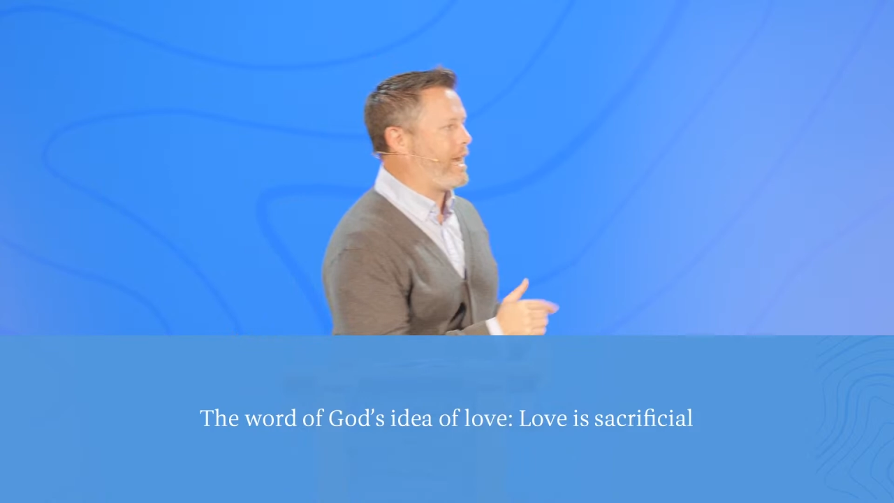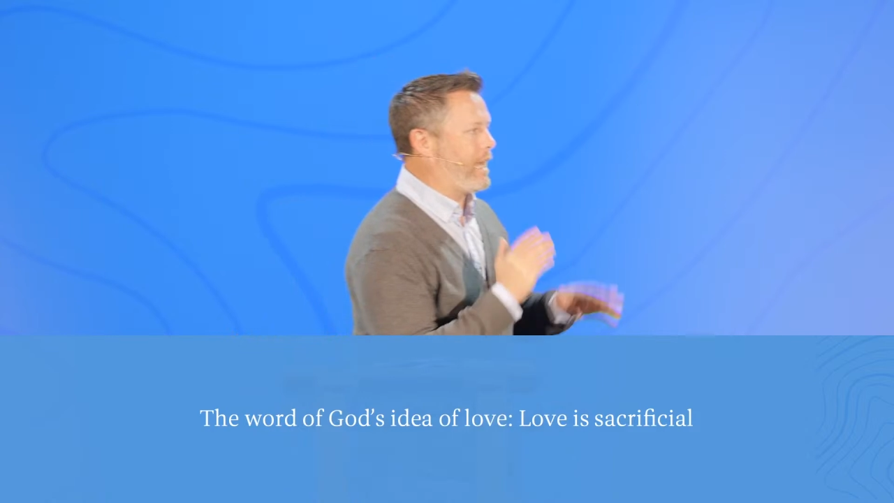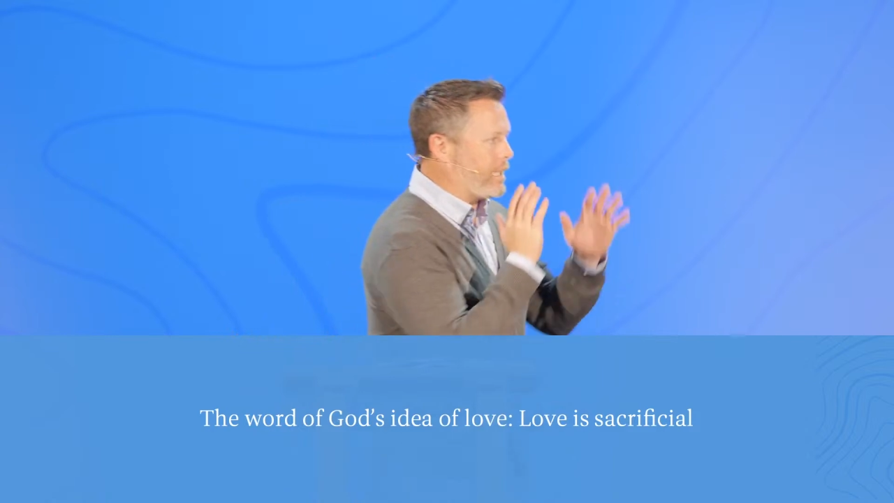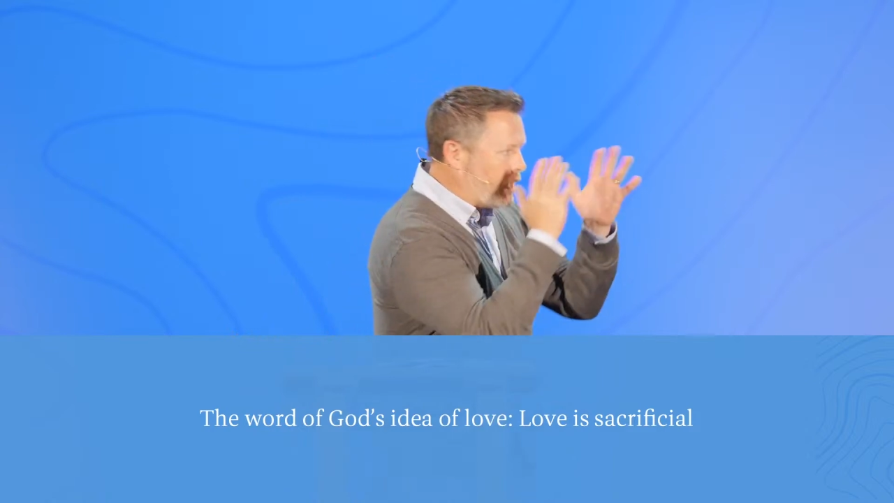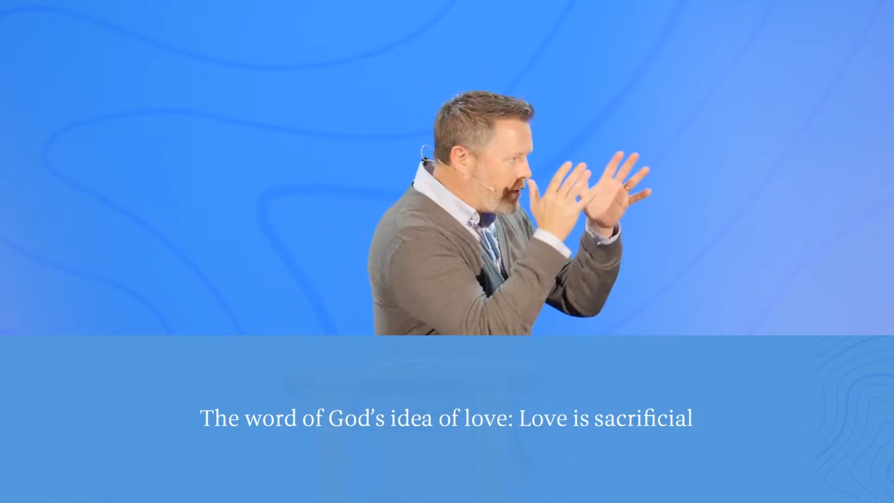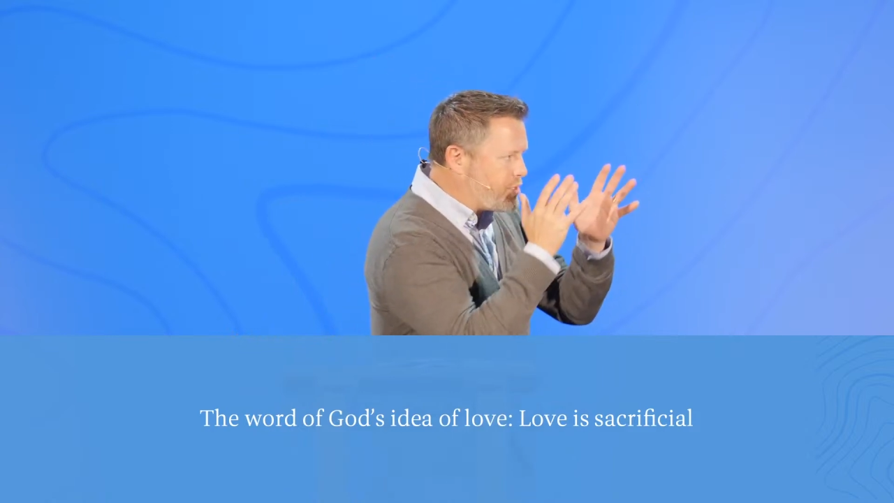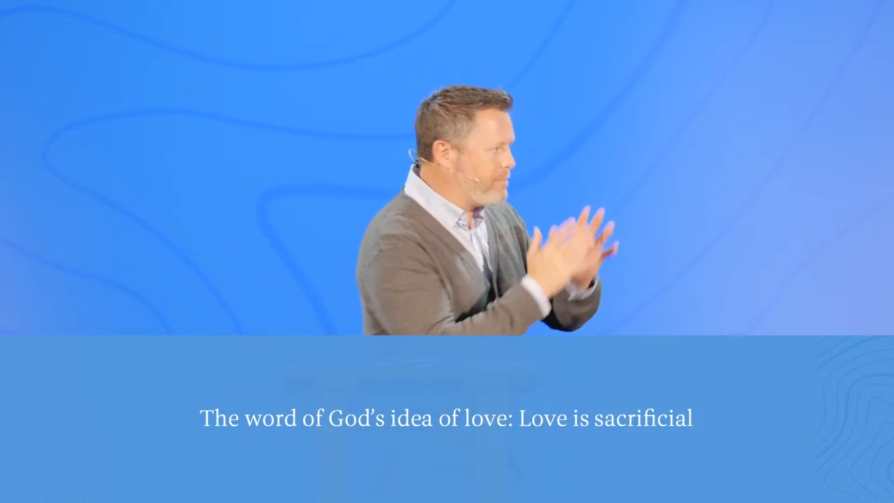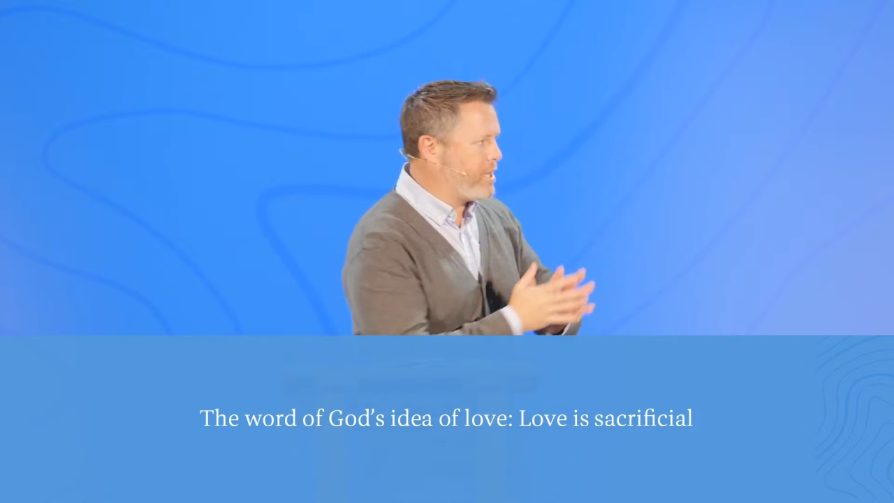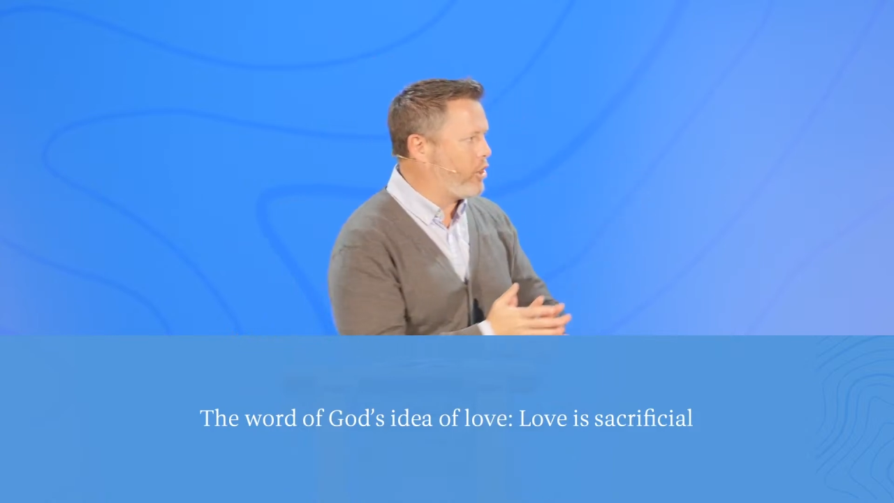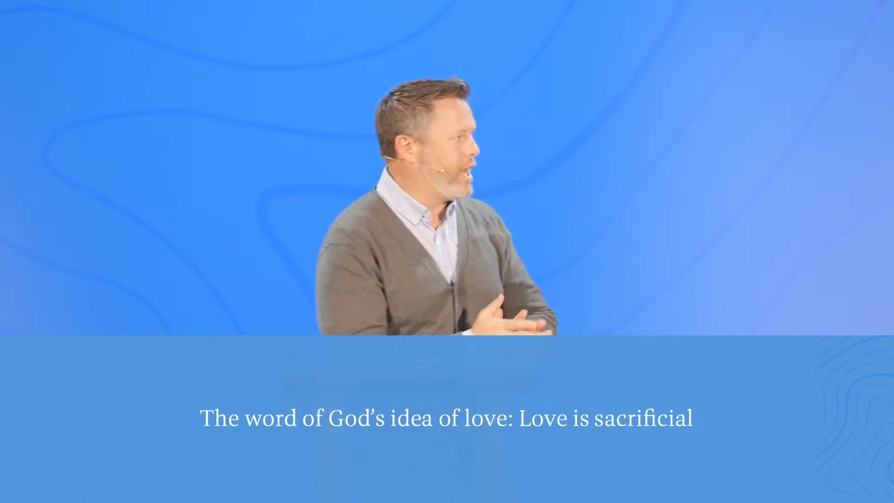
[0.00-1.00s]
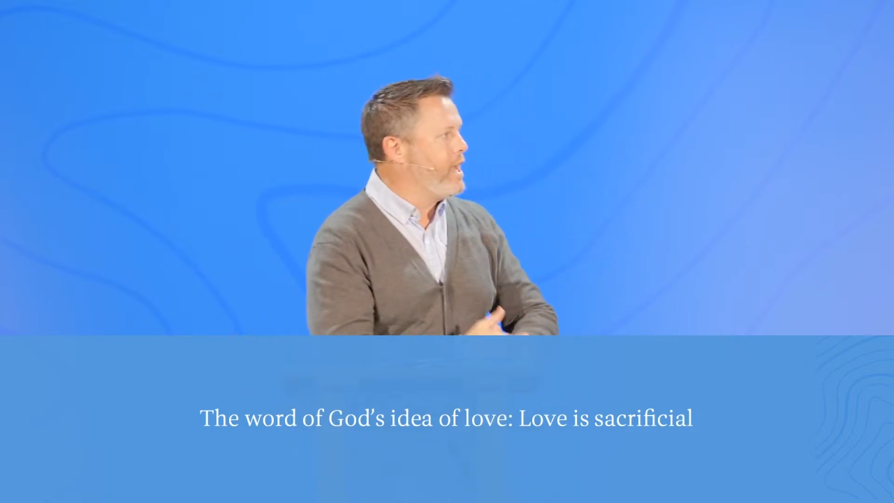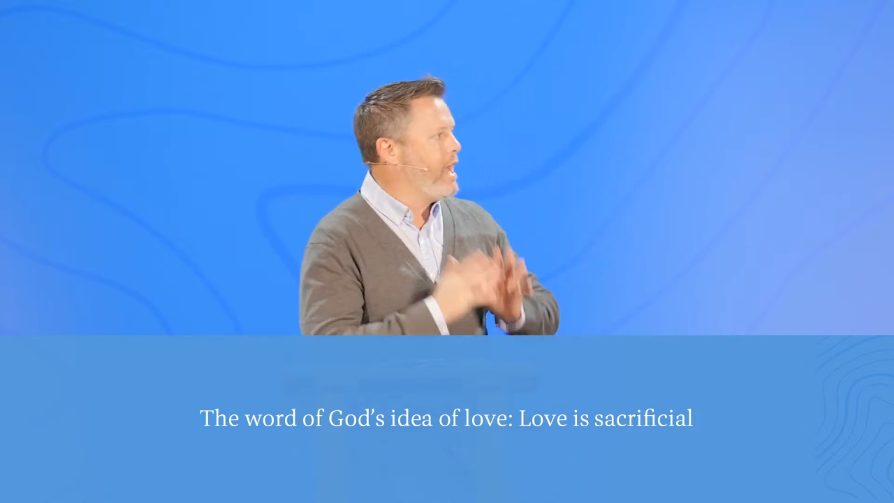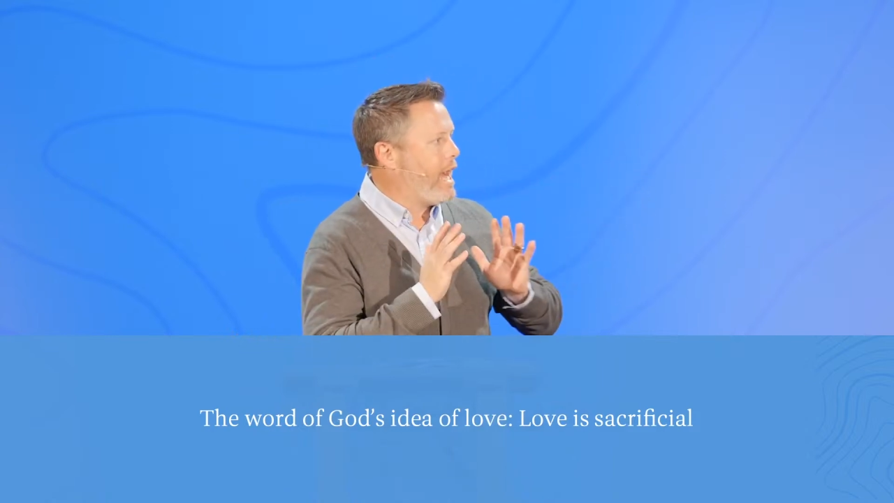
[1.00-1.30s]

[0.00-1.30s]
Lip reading: I love something, okay.